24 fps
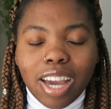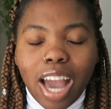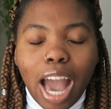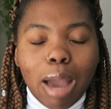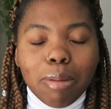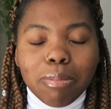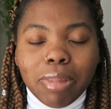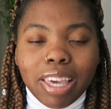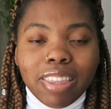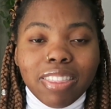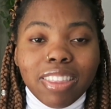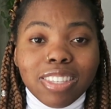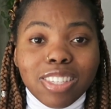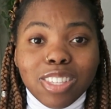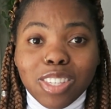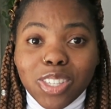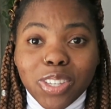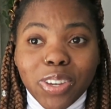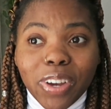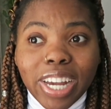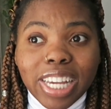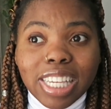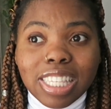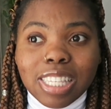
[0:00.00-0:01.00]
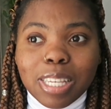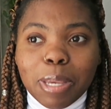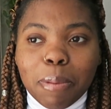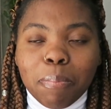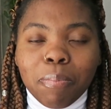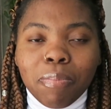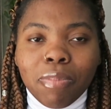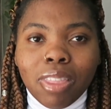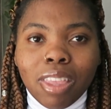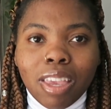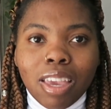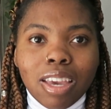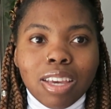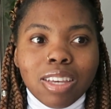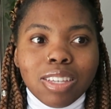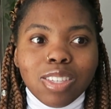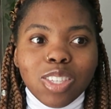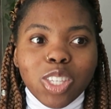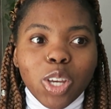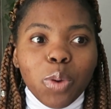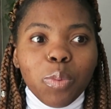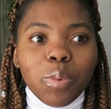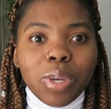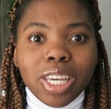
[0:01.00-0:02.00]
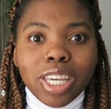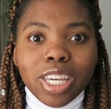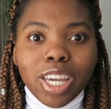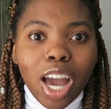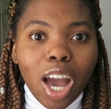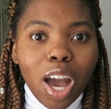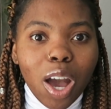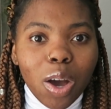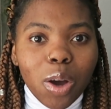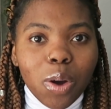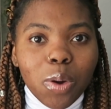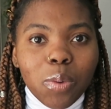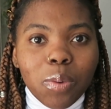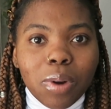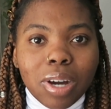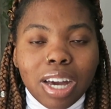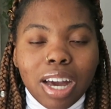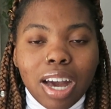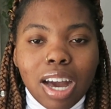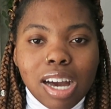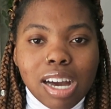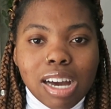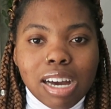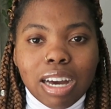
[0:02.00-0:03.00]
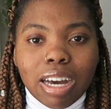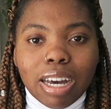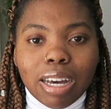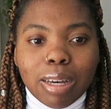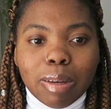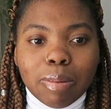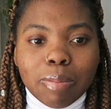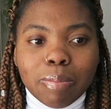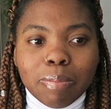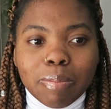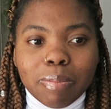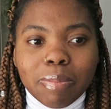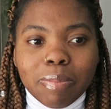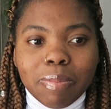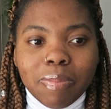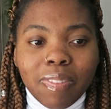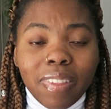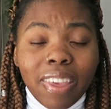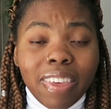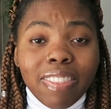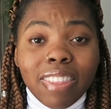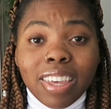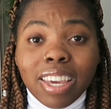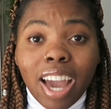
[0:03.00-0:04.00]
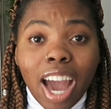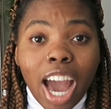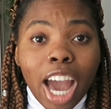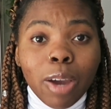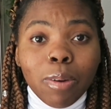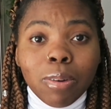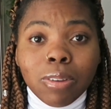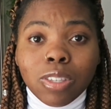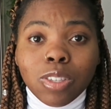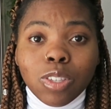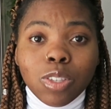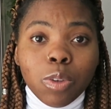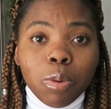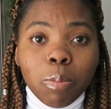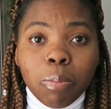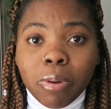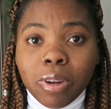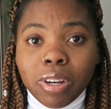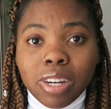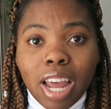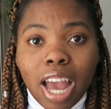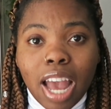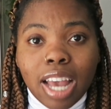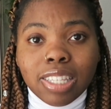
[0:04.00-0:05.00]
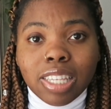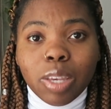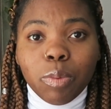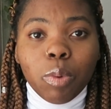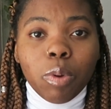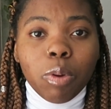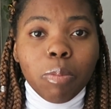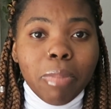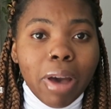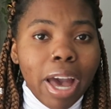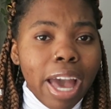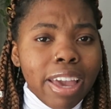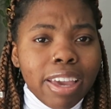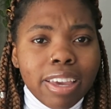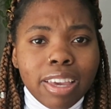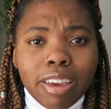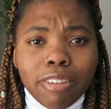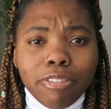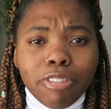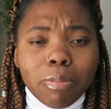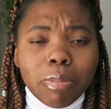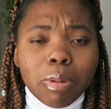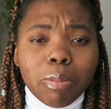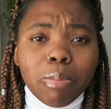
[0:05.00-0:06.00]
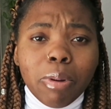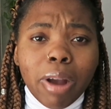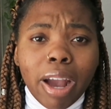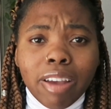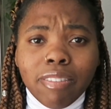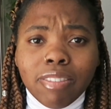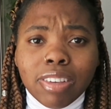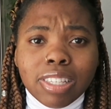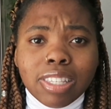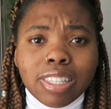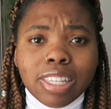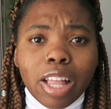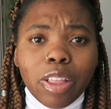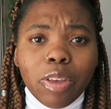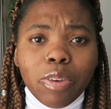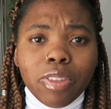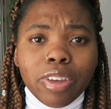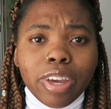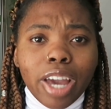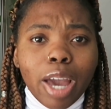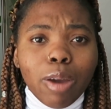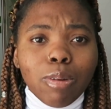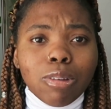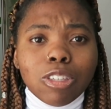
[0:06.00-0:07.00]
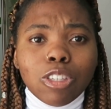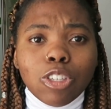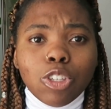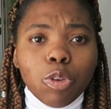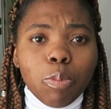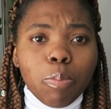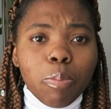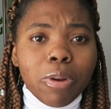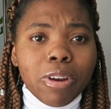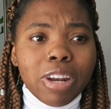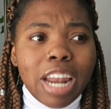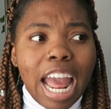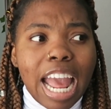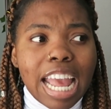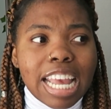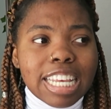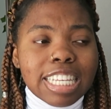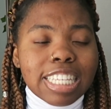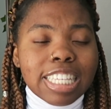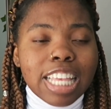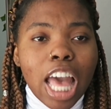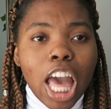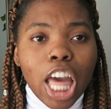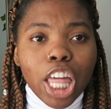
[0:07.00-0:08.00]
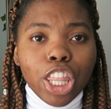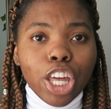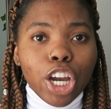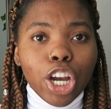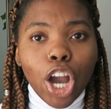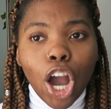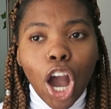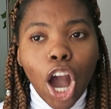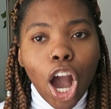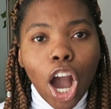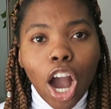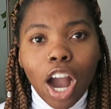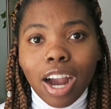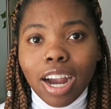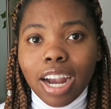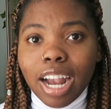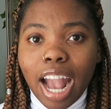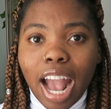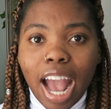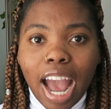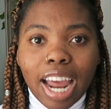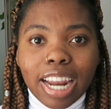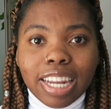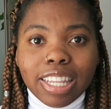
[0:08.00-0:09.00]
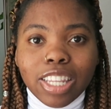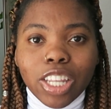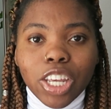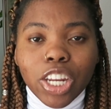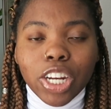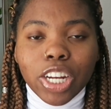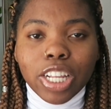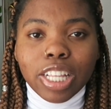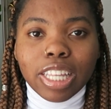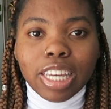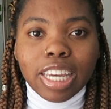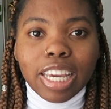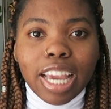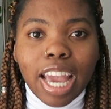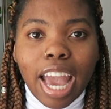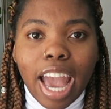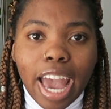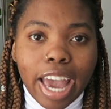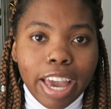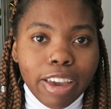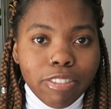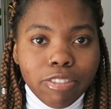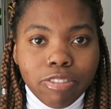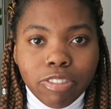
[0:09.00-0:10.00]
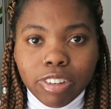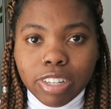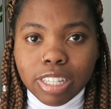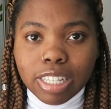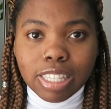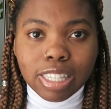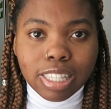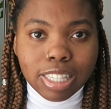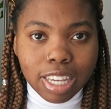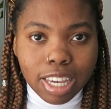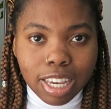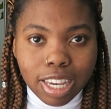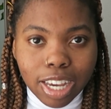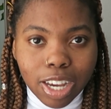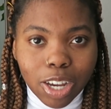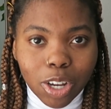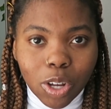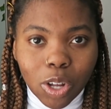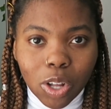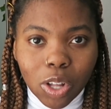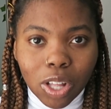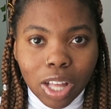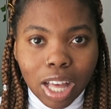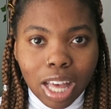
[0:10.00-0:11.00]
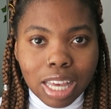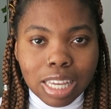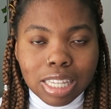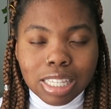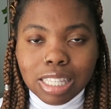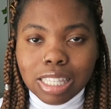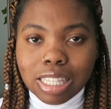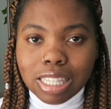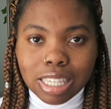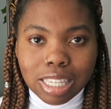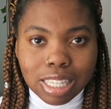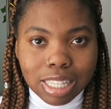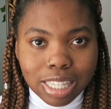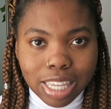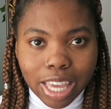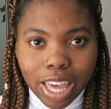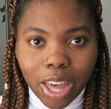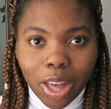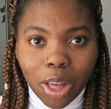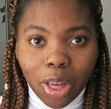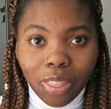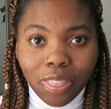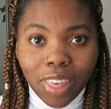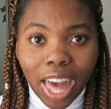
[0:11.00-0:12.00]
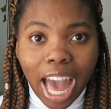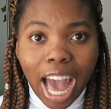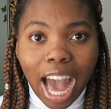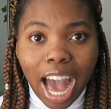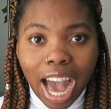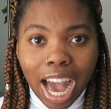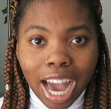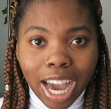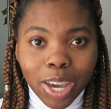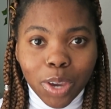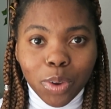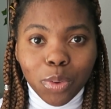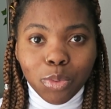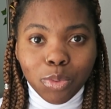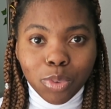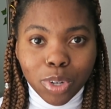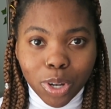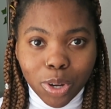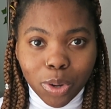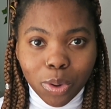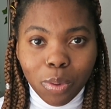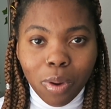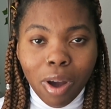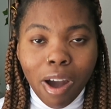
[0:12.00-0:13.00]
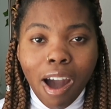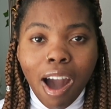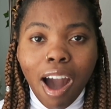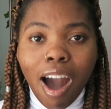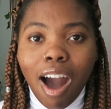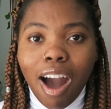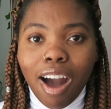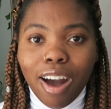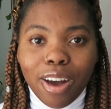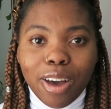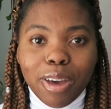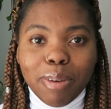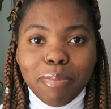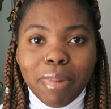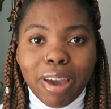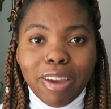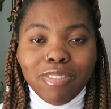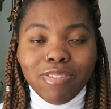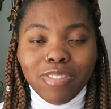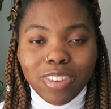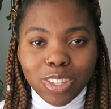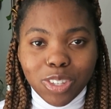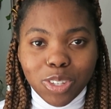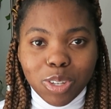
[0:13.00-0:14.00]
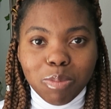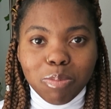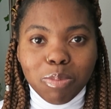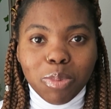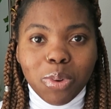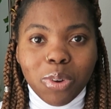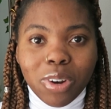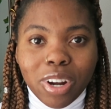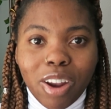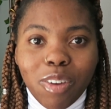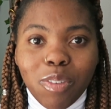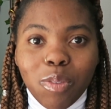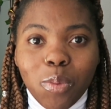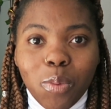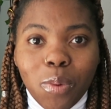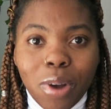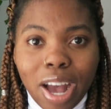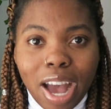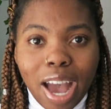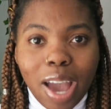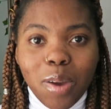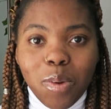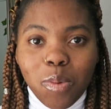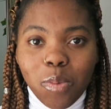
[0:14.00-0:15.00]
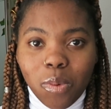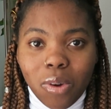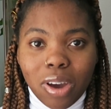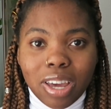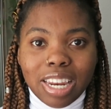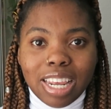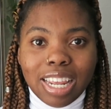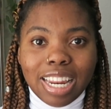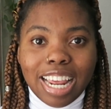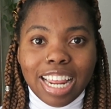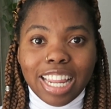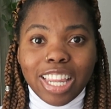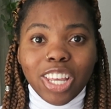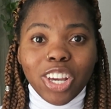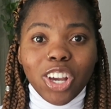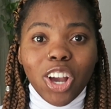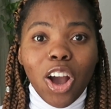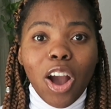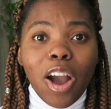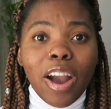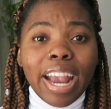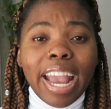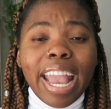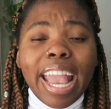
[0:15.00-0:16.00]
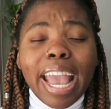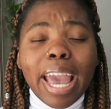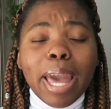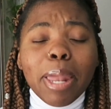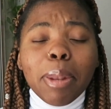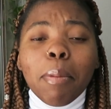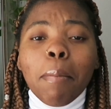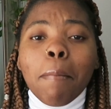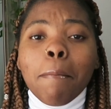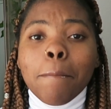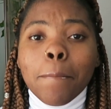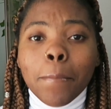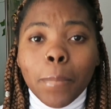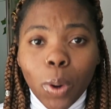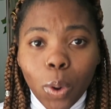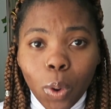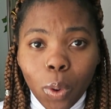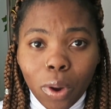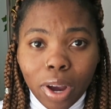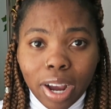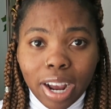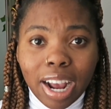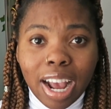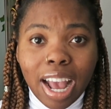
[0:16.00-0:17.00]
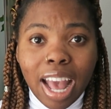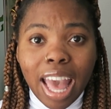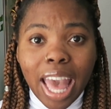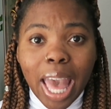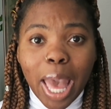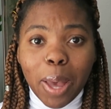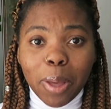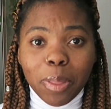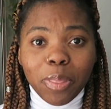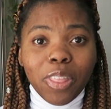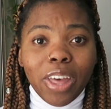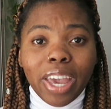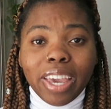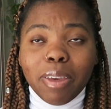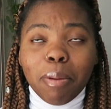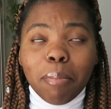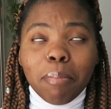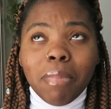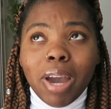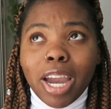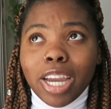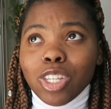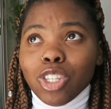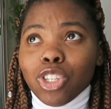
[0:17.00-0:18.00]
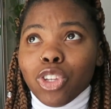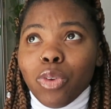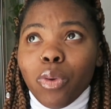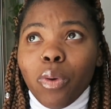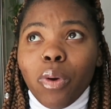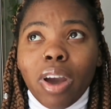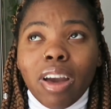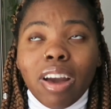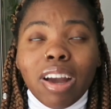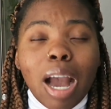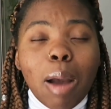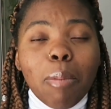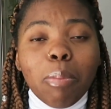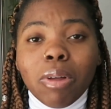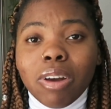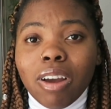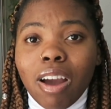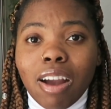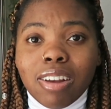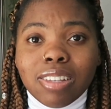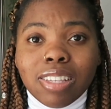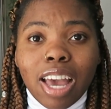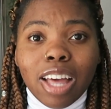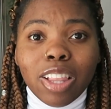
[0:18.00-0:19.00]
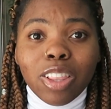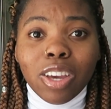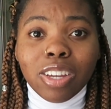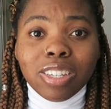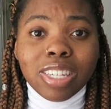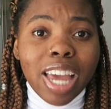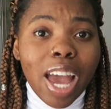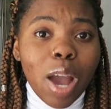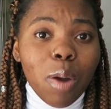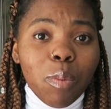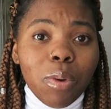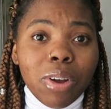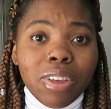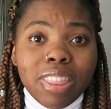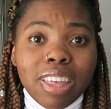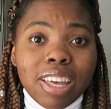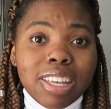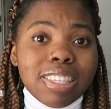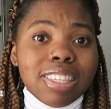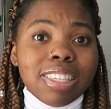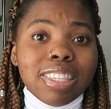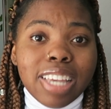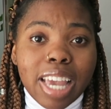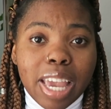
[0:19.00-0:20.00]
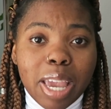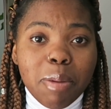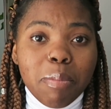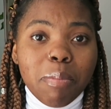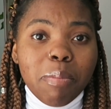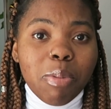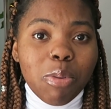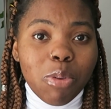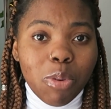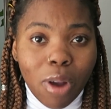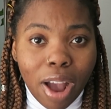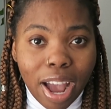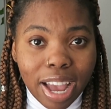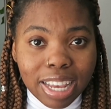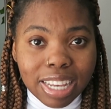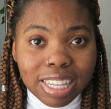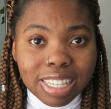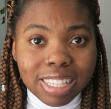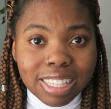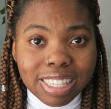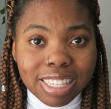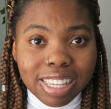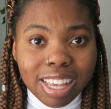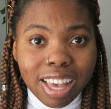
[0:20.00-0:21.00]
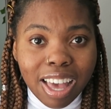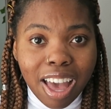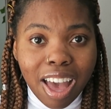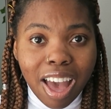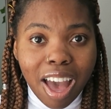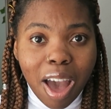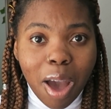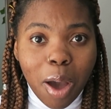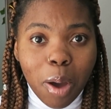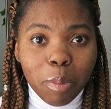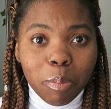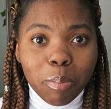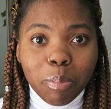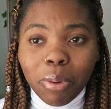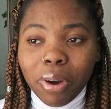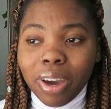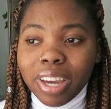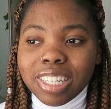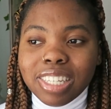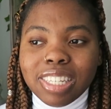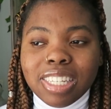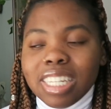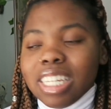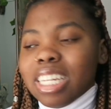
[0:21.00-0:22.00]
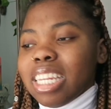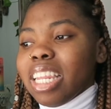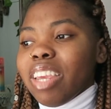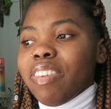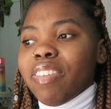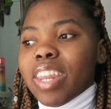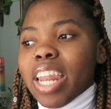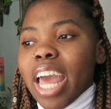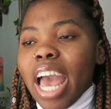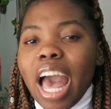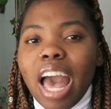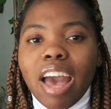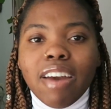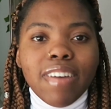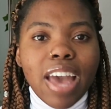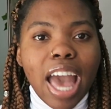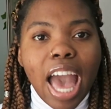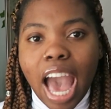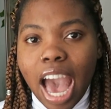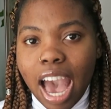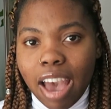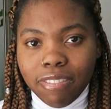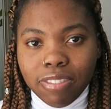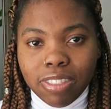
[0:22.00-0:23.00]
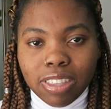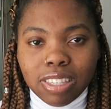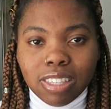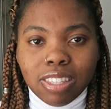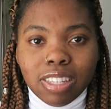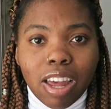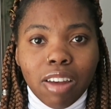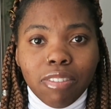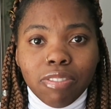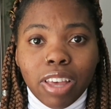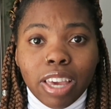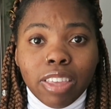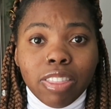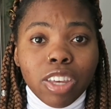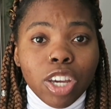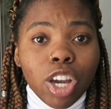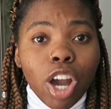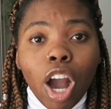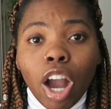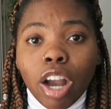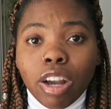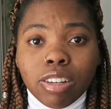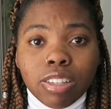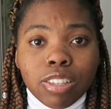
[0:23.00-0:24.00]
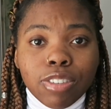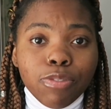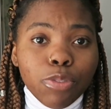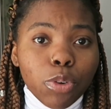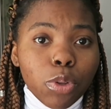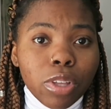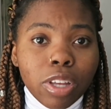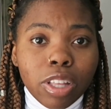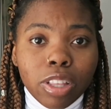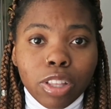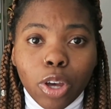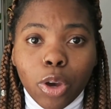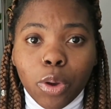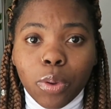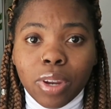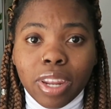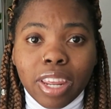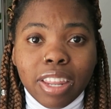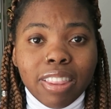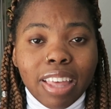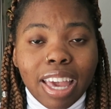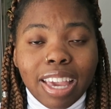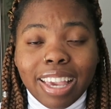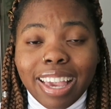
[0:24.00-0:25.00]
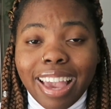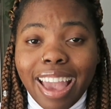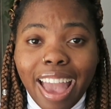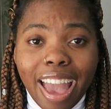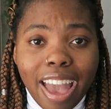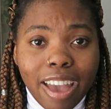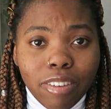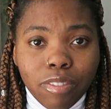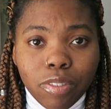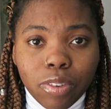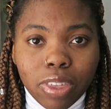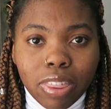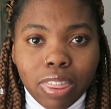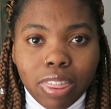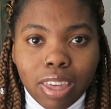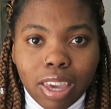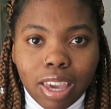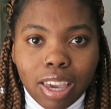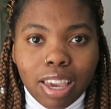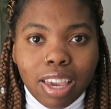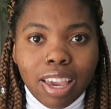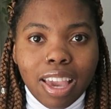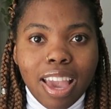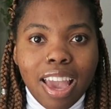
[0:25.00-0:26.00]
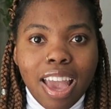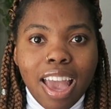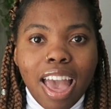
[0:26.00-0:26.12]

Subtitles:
I'm like, this is crazy. So we go, and the guy was super nice. Like we were buying it from a private seller. The guy was super nice. The car had literally every single detail that I wrote on my vision board of what I wanted in the car and more. Like, mind you, a couple of cars I looked at were the same price, but didn't even have half the stuff. Like the car is fully loaded, like everything.